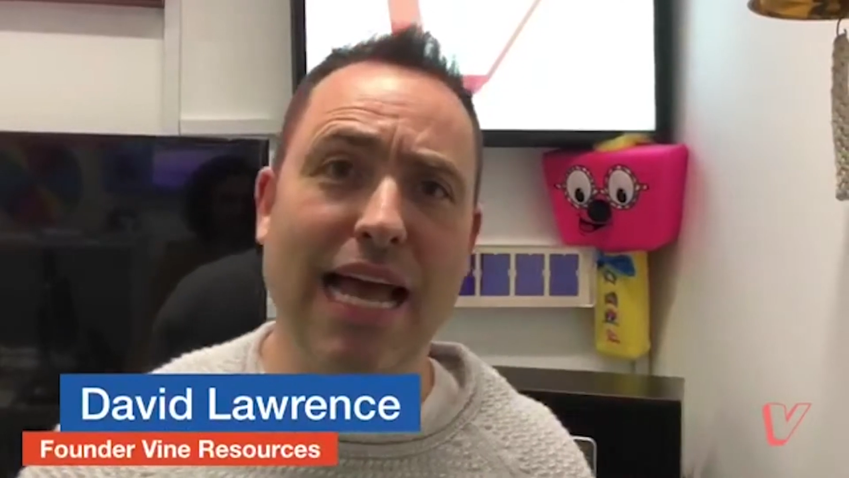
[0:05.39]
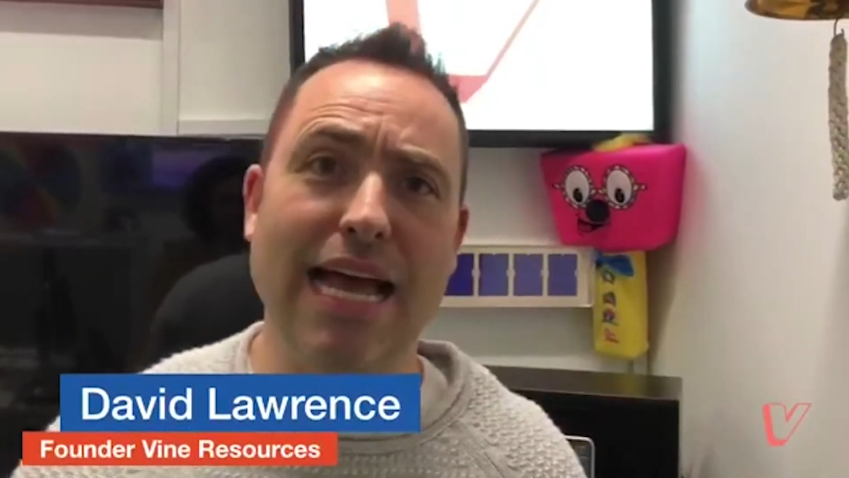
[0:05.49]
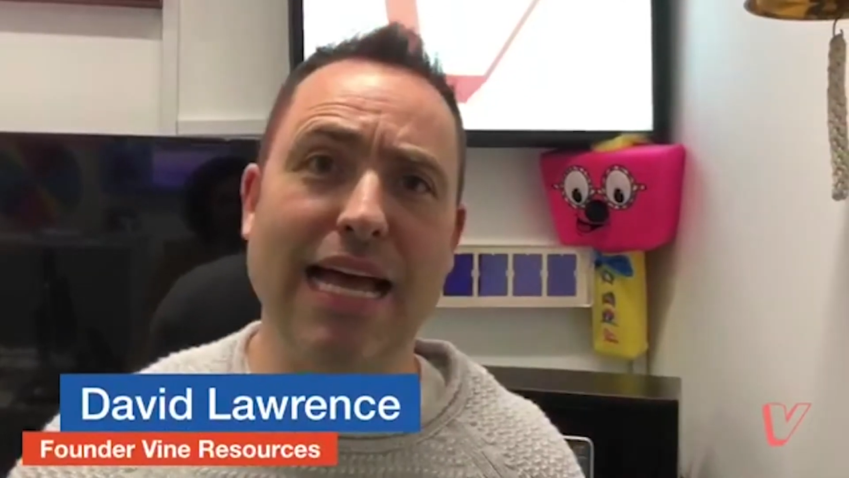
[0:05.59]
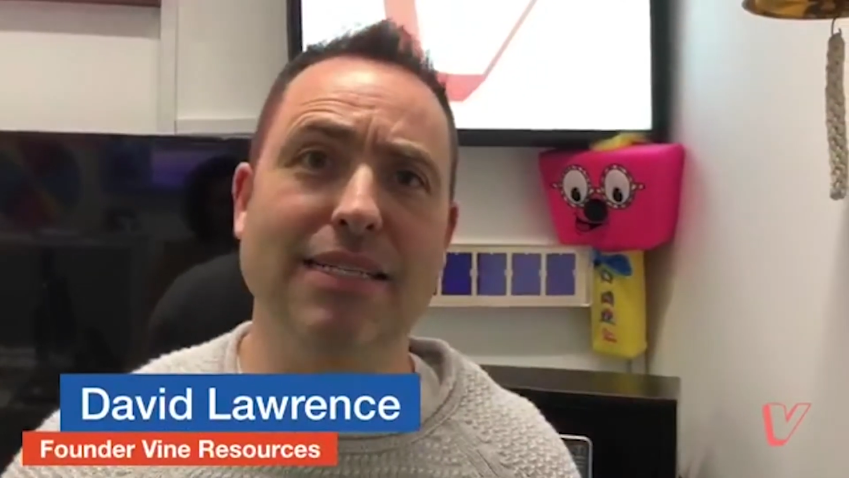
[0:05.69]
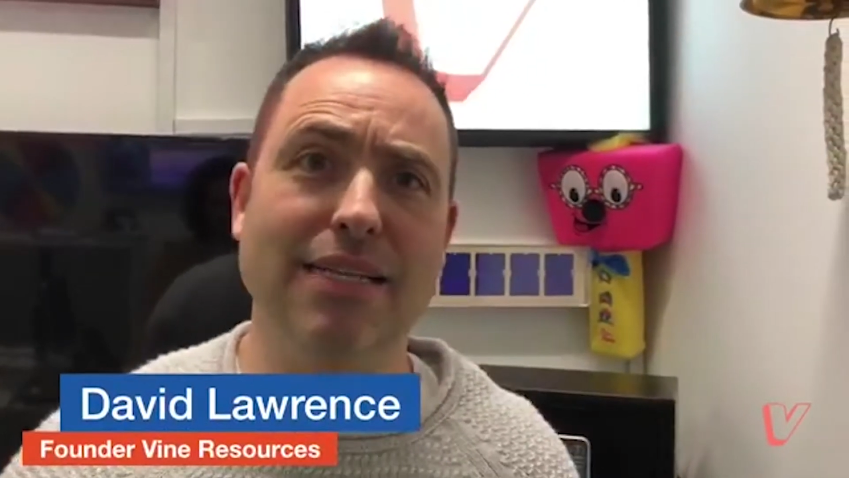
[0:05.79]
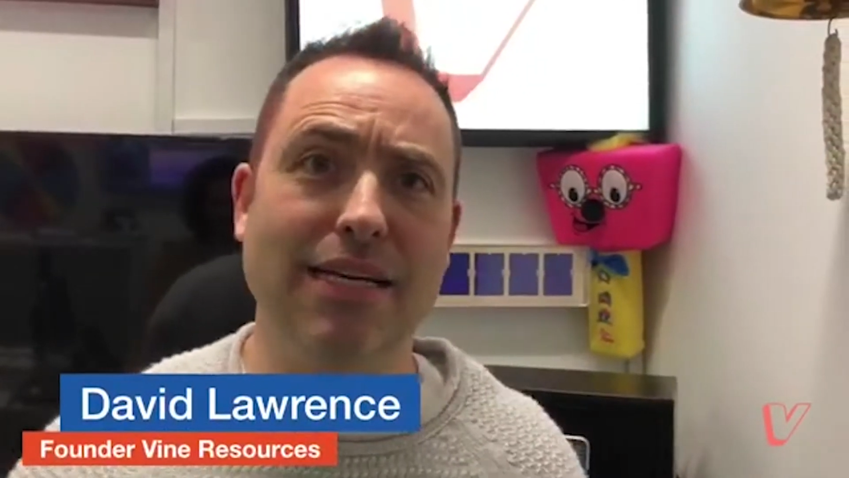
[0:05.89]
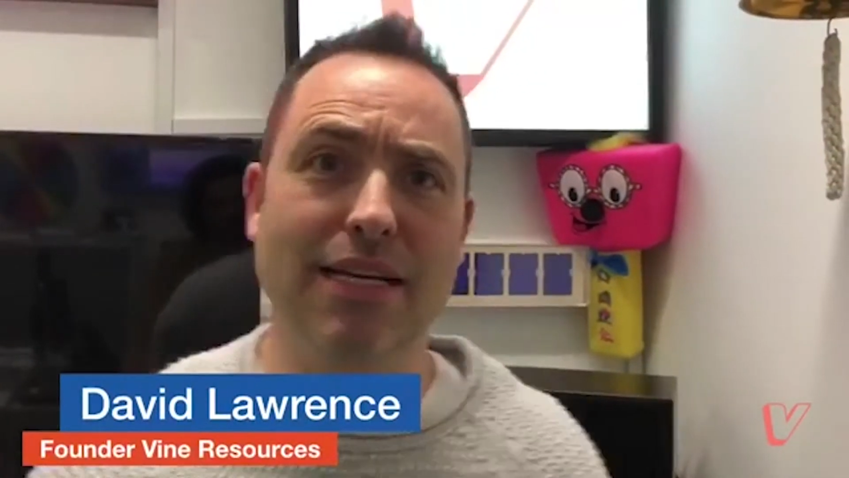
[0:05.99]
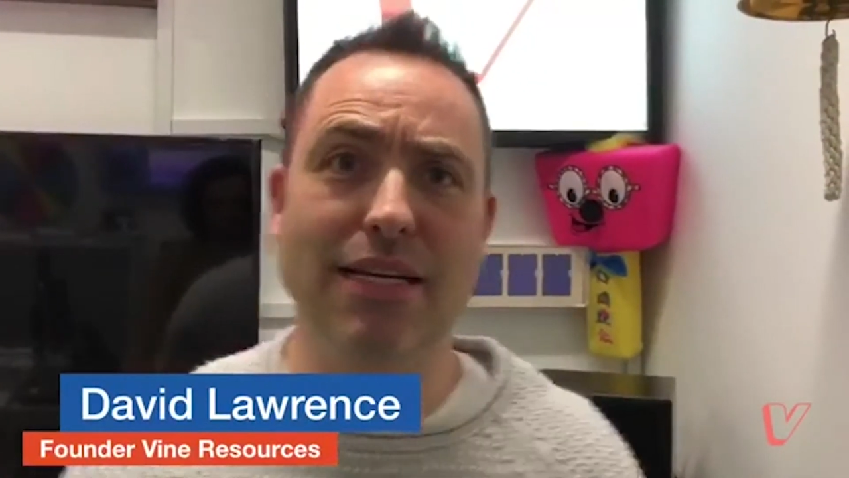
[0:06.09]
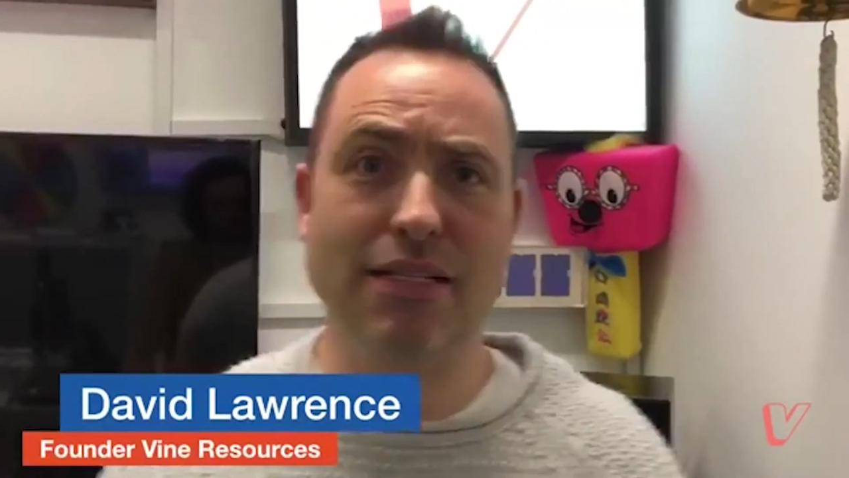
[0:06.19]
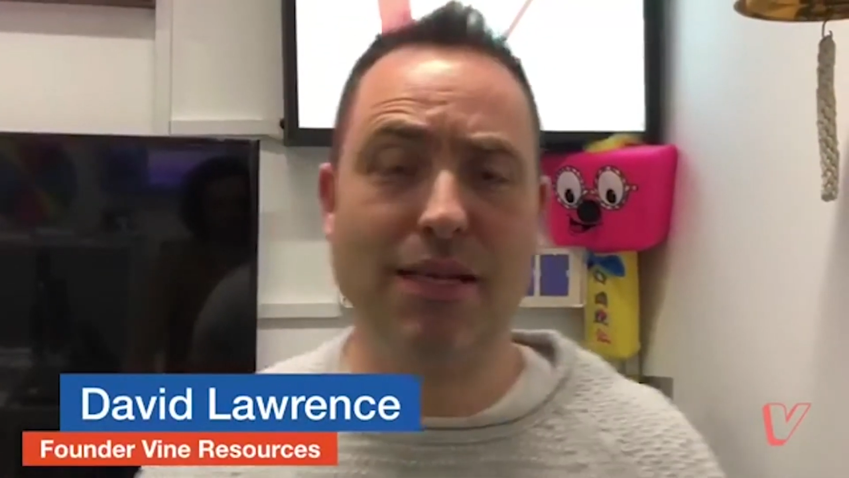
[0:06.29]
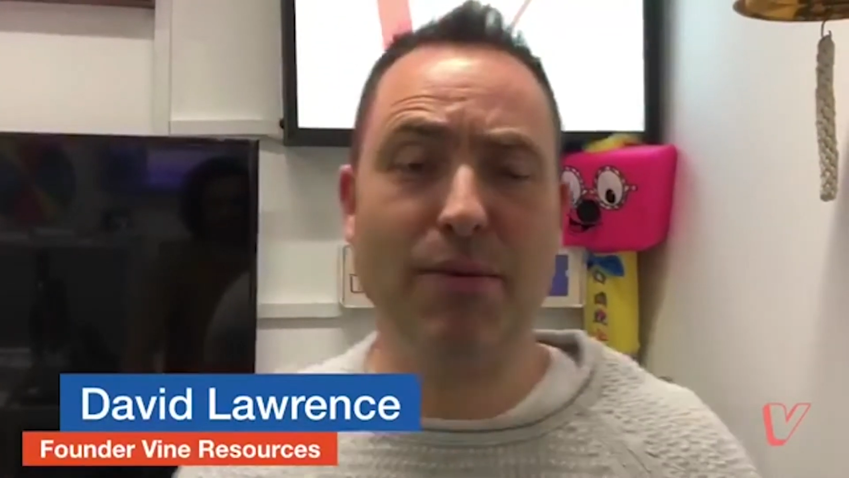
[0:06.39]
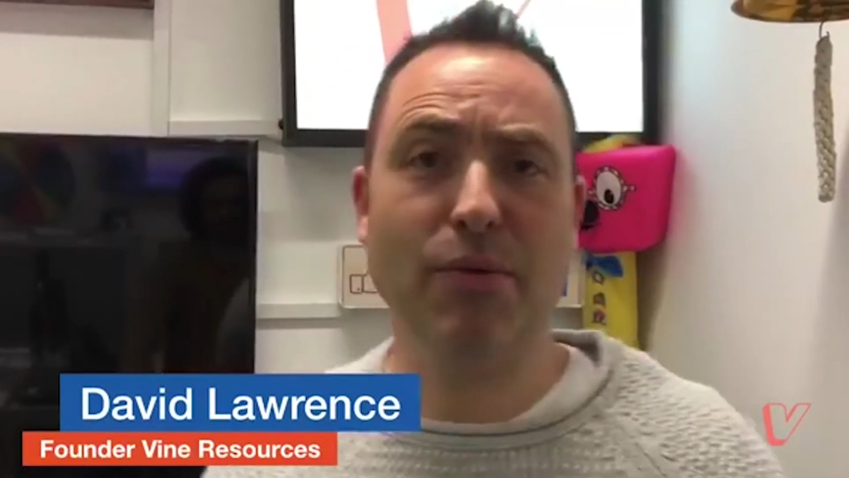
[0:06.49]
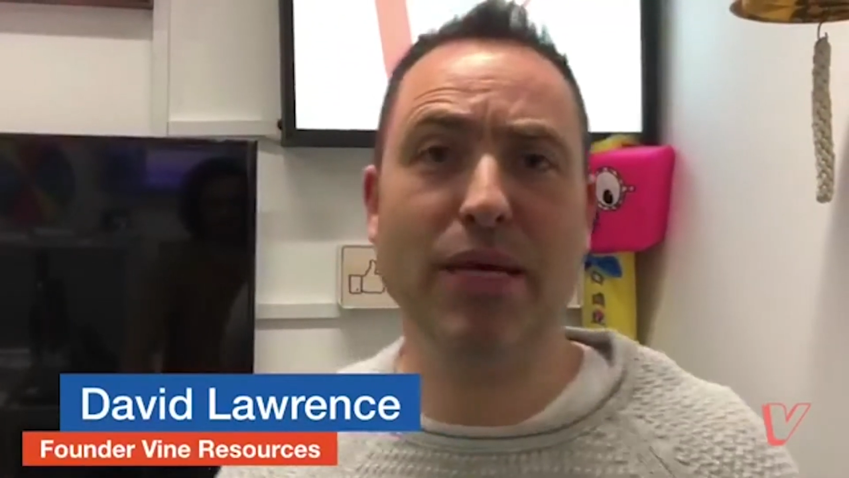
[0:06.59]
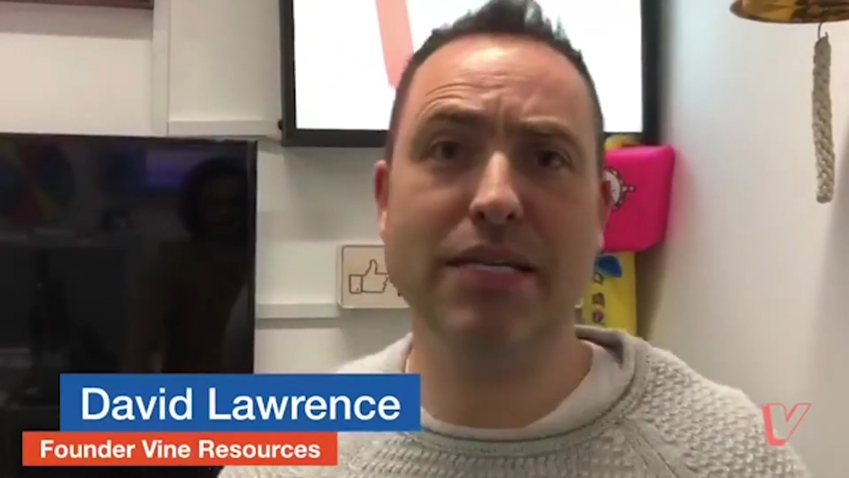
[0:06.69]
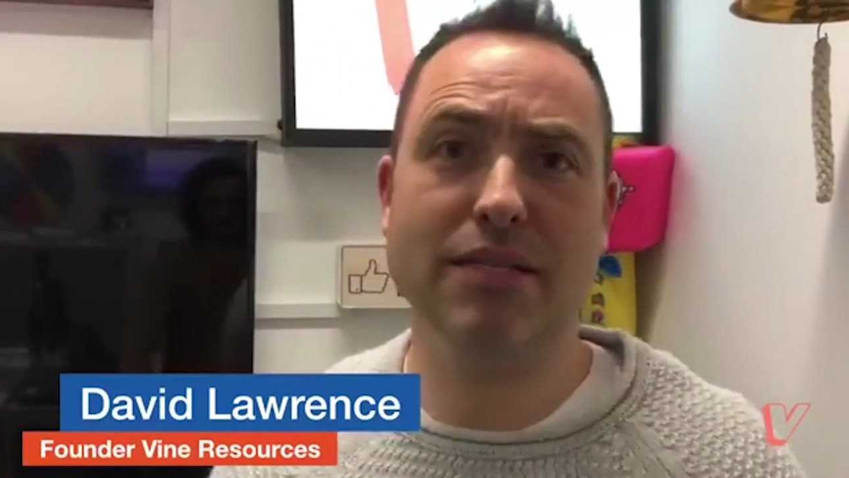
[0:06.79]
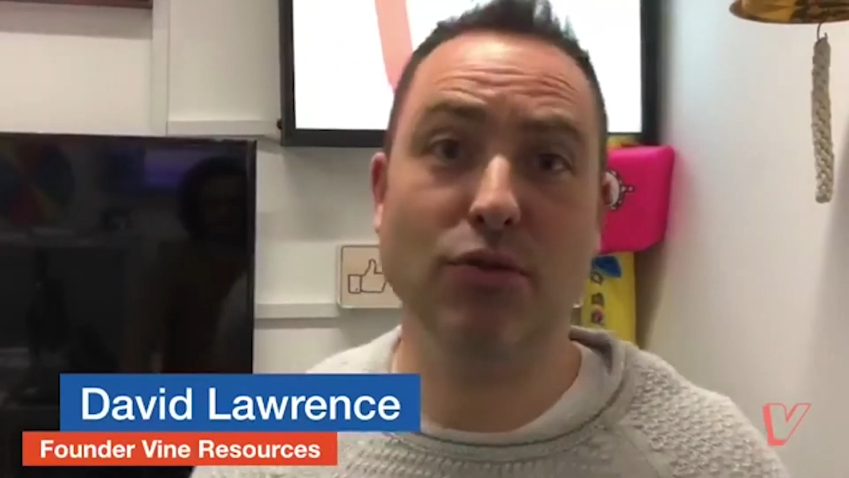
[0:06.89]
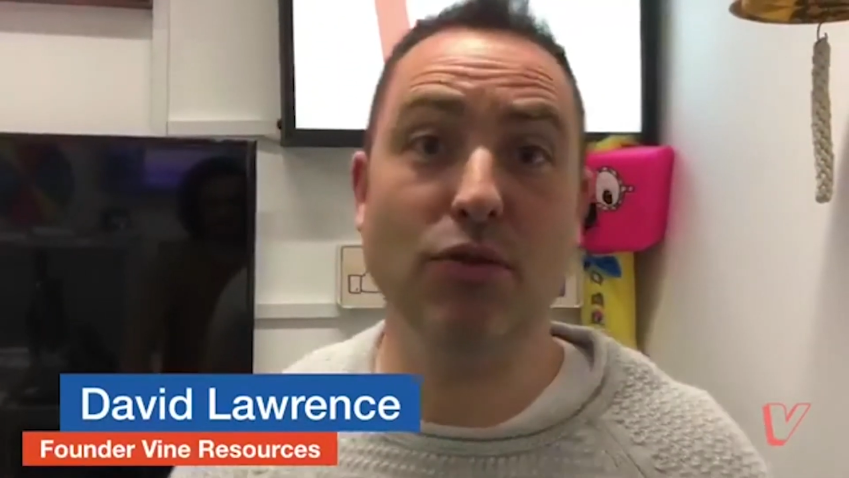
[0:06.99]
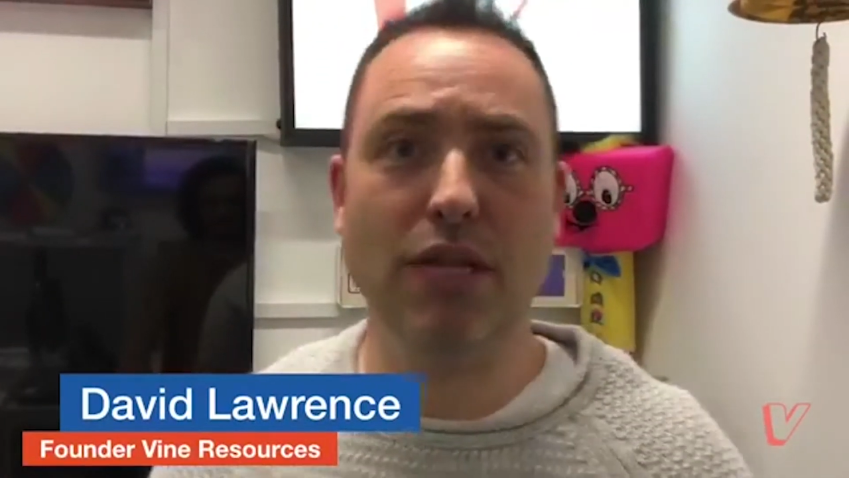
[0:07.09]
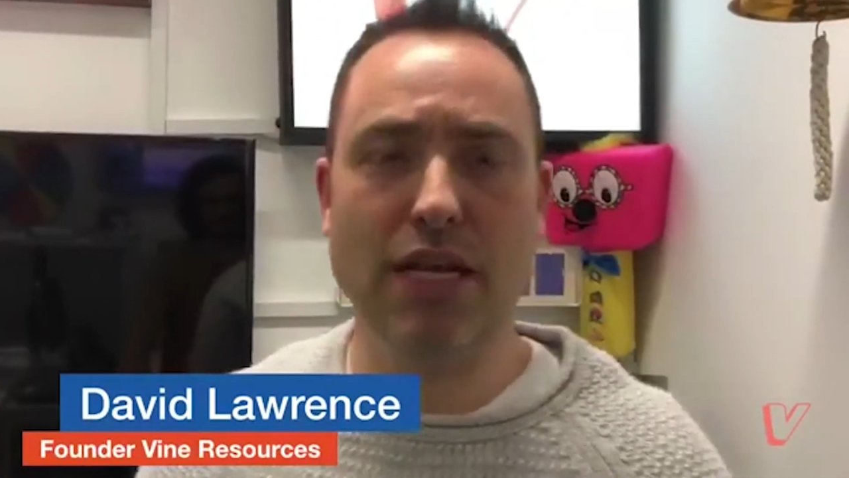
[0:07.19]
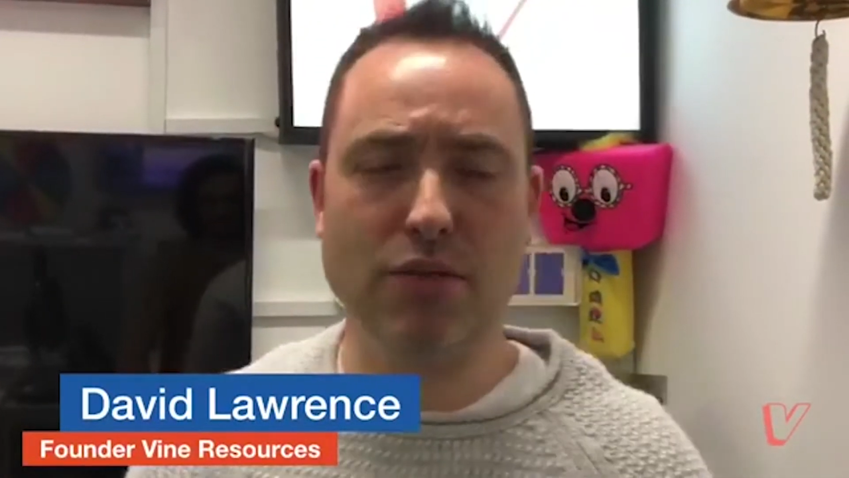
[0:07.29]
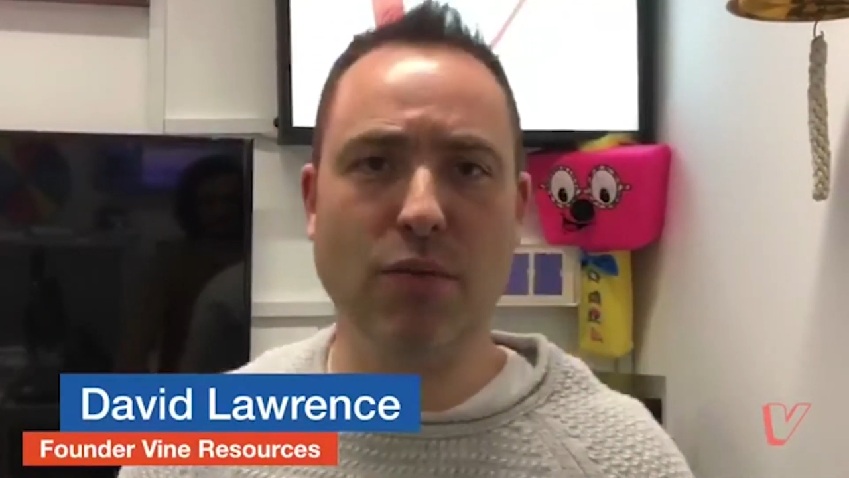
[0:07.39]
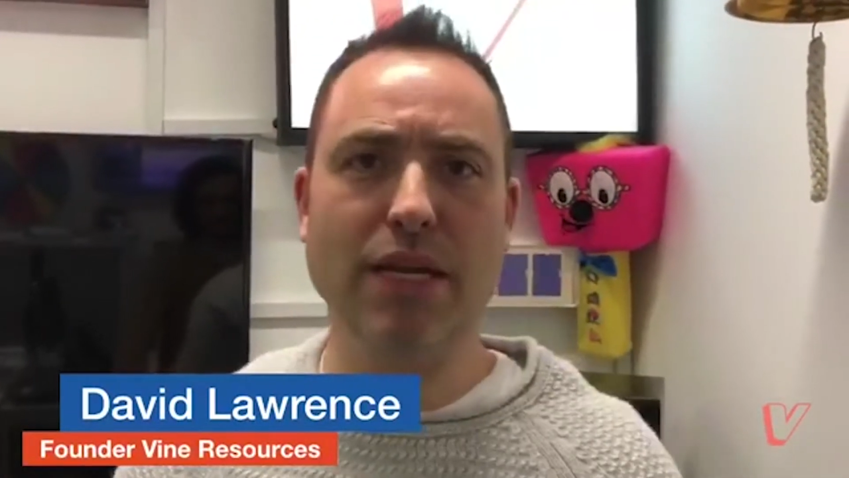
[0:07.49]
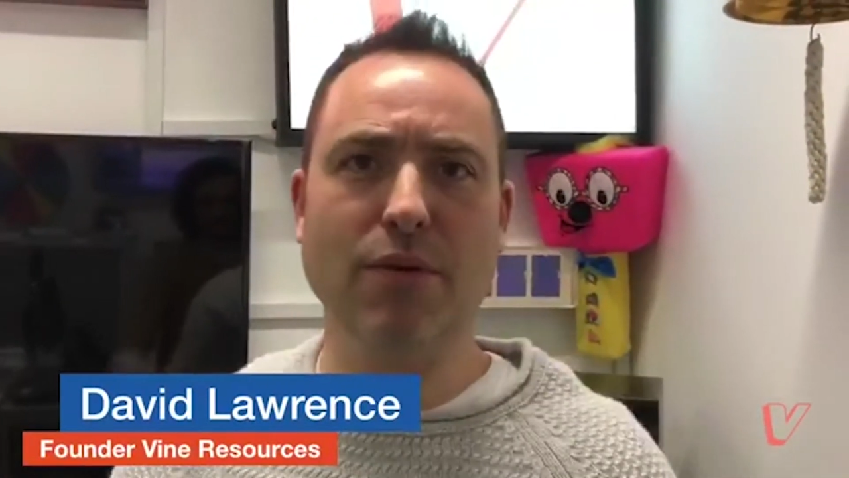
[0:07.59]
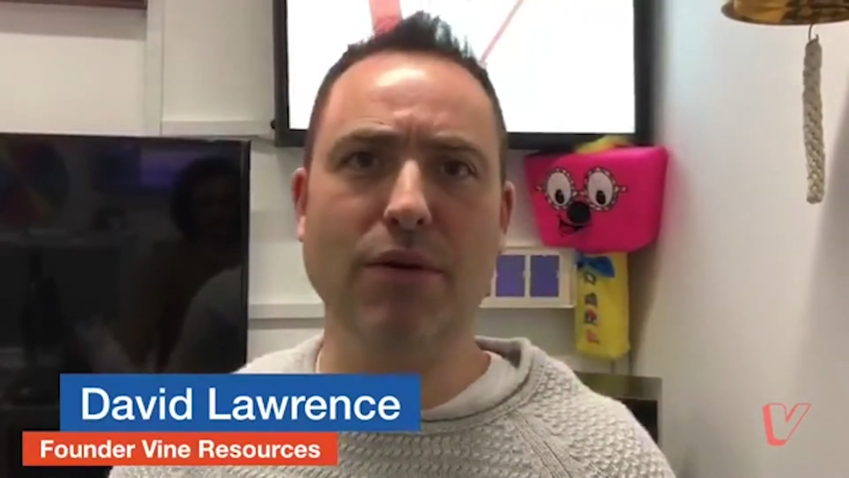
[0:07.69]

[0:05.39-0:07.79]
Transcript: And uh, last couple of weeks, or last week,